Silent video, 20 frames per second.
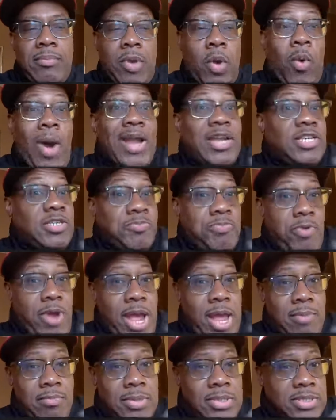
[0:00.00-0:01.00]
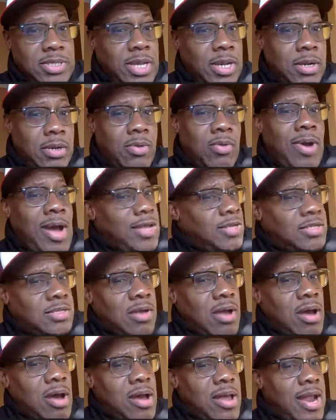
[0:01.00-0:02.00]
Quite a spread, Miss Eleanor. I
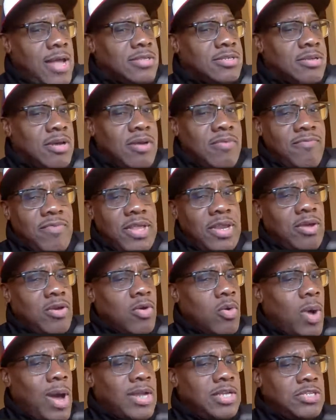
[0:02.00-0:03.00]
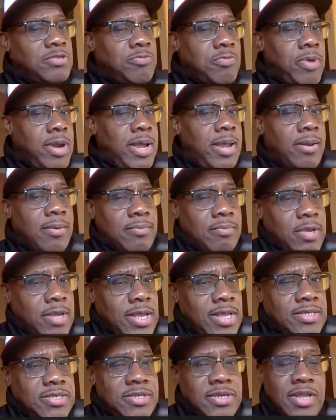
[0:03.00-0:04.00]
saw it. I saw the video. Quite a spread.
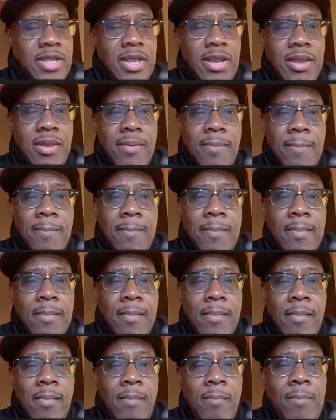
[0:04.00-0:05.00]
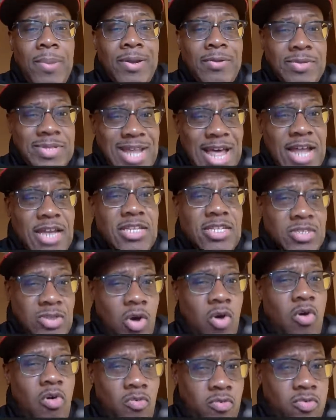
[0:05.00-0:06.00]
Yes, indeed. But there was a lot of
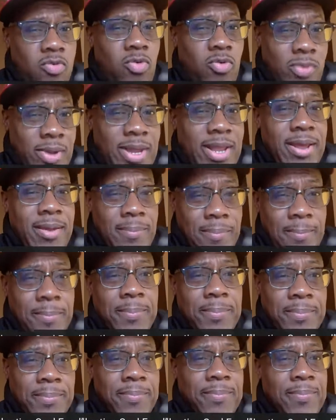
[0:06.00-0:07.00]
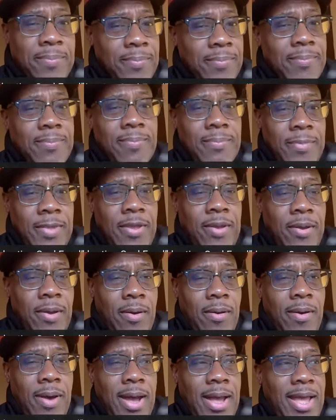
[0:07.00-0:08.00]
soul food there. You
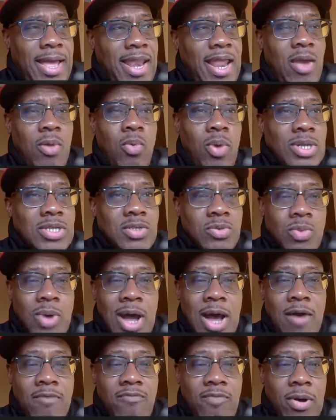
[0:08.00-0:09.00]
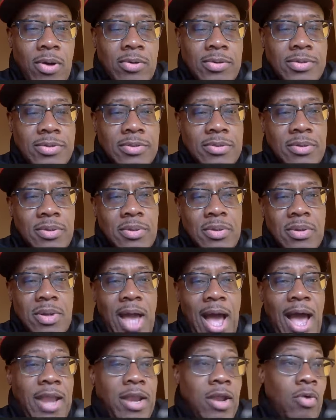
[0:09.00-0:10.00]
know, and every once in a while, folks,
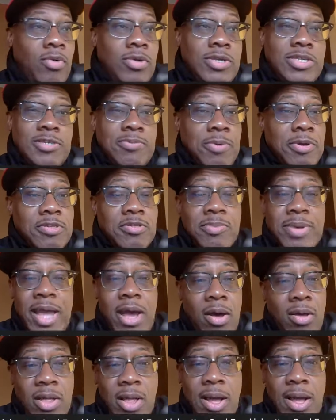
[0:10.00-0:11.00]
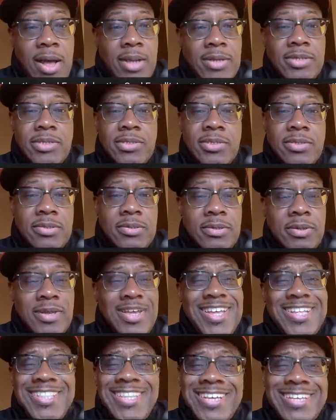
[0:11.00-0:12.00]
I know we're supposed to be health conscious
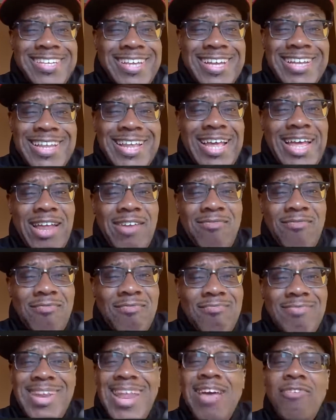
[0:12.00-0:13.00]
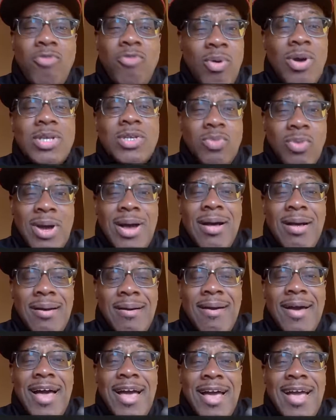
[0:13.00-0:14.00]
and things like that. But every once in a
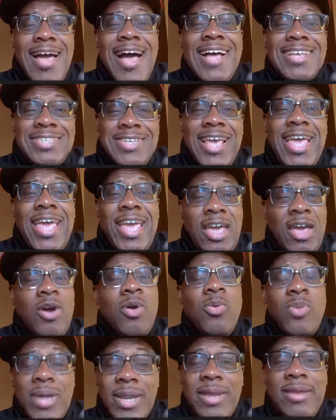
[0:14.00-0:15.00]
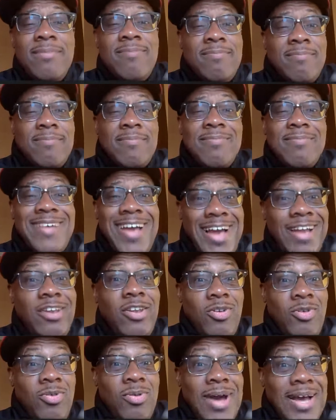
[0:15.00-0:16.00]
while, I say hell with it. I
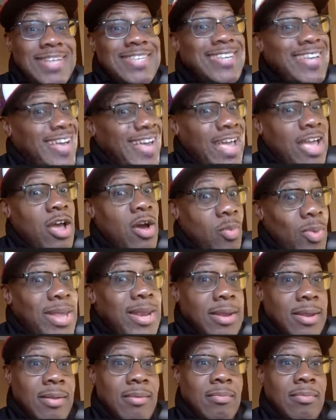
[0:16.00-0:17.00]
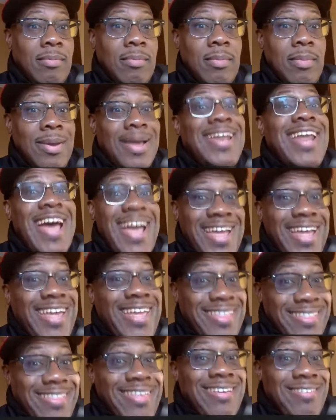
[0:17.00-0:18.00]
do. I say hell with it. And I
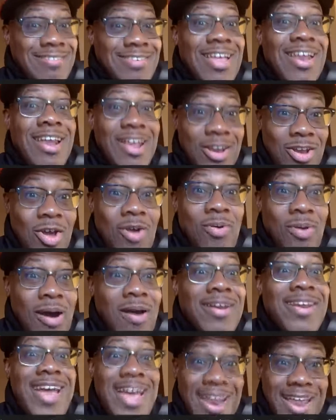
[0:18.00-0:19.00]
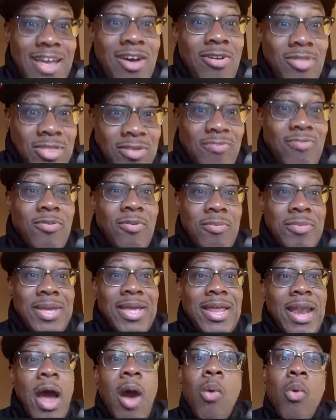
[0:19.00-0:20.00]
eat things that I know are not healthy for
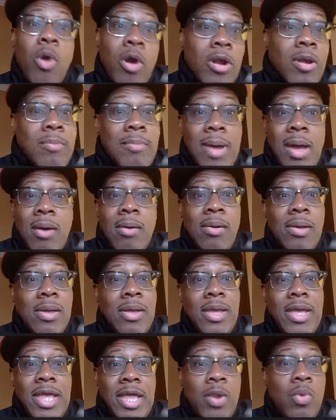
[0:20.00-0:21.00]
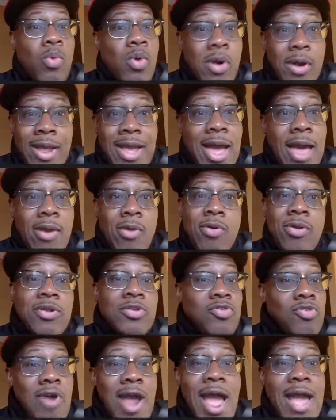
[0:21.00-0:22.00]
me. And I'll work them out in a workout or
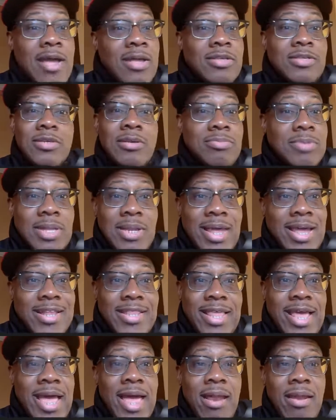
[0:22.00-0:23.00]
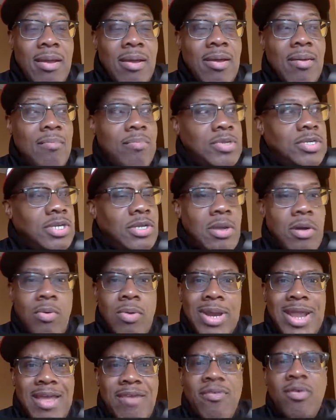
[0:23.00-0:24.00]
a track or something like that. But you know
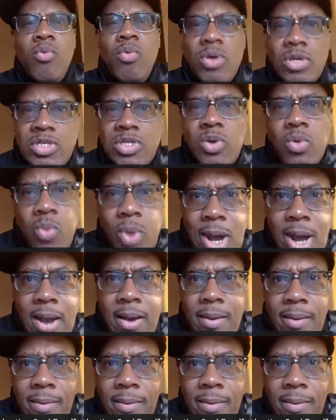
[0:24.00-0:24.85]
what? Every once in a while,